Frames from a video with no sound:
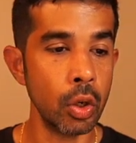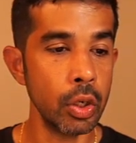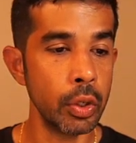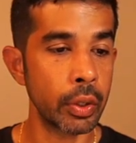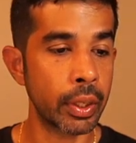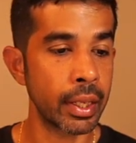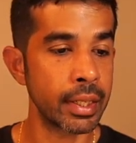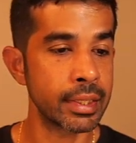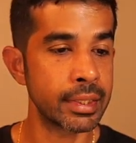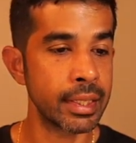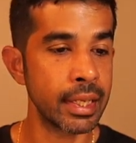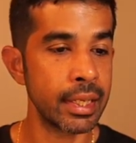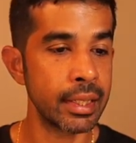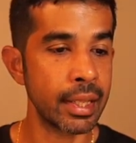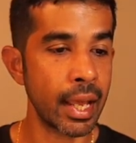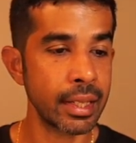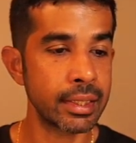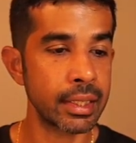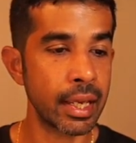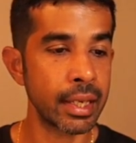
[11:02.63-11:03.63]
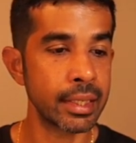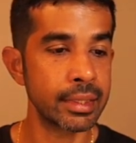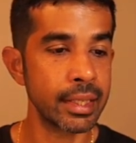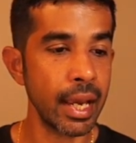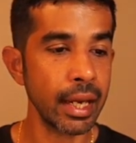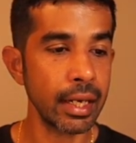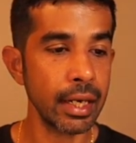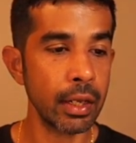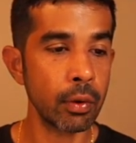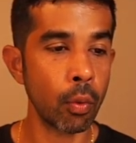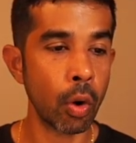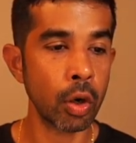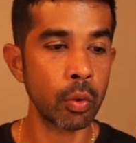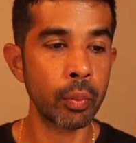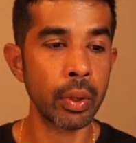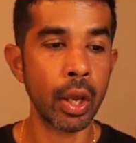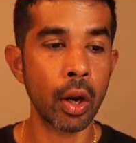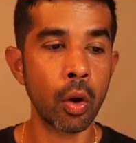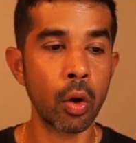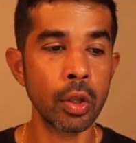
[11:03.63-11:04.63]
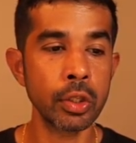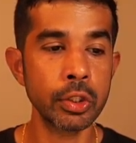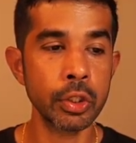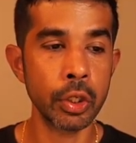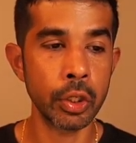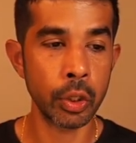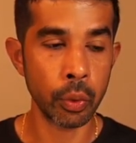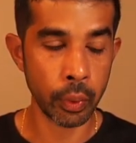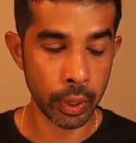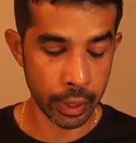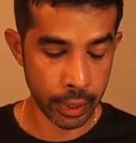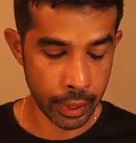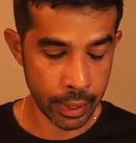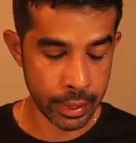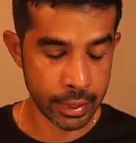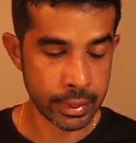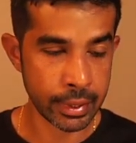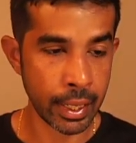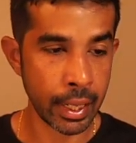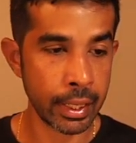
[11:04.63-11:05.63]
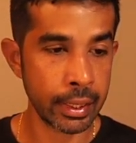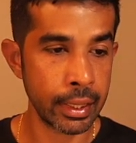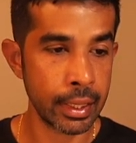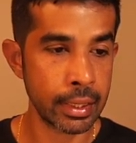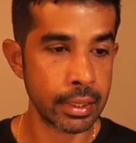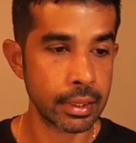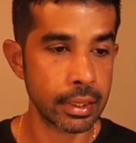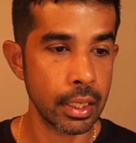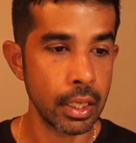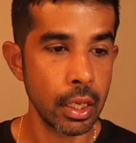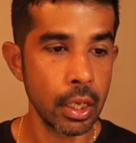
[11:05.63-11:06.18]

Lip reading: you can see that's exactly what we are also doing inside this.